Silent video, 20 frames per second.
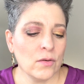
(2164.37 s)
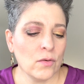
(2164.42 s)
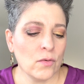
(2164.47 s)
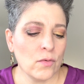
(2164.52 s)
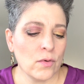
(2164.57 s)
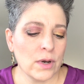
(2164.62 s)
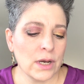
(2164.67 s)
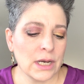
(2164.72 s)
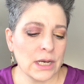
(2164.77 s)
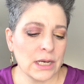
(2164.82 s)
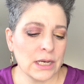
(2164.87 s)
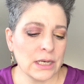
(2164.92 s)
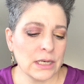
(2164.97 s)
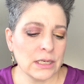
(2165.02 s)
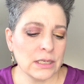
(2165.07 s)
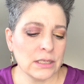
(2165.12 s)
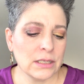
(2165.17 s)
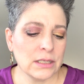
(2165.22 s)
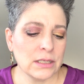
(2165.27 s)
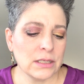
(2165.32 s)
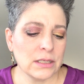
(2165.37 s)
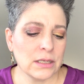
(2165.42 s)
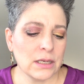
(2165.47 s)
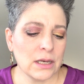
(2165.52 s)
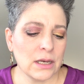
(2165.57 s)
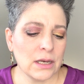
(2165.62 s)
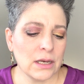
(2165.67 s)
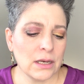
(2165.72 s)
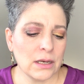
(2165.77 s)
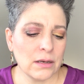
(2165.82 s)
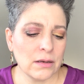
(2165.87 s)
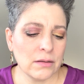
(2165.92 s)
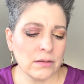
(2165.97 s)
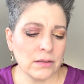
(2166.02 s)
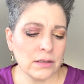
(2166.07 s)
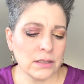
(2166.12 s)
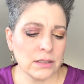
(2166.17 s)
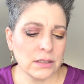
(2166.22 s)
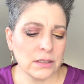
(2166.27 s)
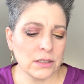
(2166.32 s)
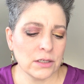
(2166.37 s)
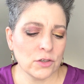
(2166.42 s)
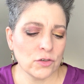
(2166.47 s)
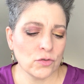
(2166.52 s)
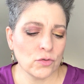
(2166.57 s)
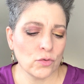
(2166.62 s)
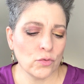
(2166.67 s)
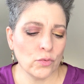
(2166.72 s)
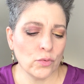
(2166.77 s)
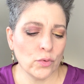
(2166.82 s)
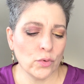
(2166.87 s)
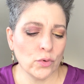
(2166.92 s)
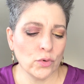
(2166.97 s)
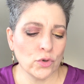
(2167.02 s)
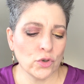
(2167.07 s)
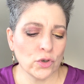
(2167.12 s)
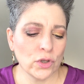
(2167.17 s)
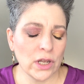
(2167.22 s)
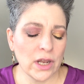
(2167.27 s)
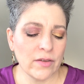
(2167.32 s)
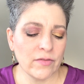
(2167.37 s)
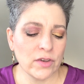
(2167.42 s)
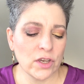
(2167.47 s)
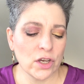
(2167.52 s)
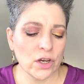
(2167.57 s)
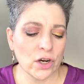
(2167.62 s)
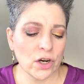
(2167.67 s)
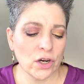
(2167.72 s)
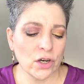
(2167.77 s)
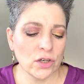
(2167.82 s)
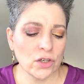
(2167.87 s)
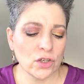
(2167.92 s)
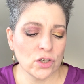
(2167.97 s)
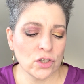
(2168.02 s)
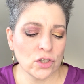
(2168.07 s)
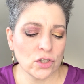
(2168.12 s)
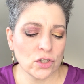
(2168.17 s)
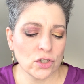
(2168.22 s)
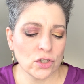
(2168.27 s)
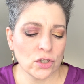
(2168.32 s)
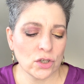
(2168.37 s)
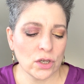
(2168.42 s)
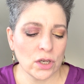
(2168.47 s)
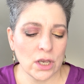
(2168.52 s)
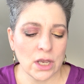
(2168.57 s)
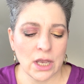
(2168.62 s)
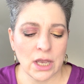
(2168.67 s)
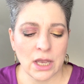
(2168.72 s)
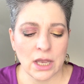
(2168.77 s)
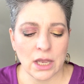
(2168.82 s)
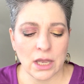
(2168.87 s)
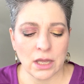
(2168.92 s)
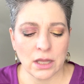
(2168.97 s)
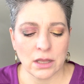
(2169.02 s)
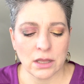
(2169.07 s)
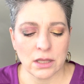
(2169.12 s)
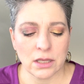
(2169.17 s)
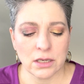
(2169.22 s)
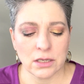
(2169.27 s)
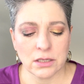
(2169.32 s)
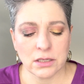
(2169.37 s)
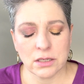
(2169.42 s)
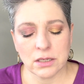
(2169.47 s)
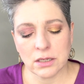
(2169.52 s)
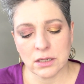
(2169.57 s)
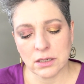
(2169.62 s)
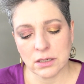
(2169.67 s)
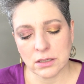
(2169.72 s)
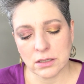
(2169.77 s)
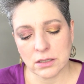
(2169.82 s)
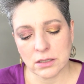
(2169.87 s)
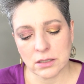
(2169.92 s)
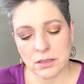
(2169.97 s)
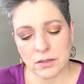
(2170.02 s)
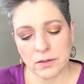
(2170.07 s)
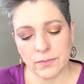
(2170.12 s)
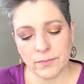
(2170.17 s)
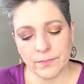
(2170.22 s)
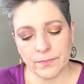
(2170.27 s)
was, this is Rouge Lavieres, and this is